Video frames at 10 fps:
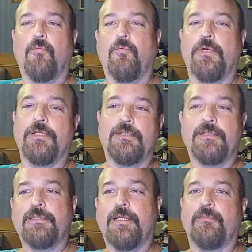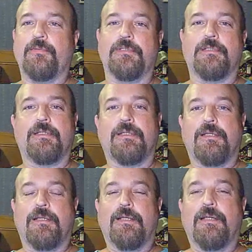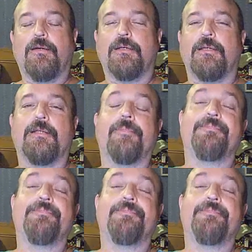when did this happen? Okay.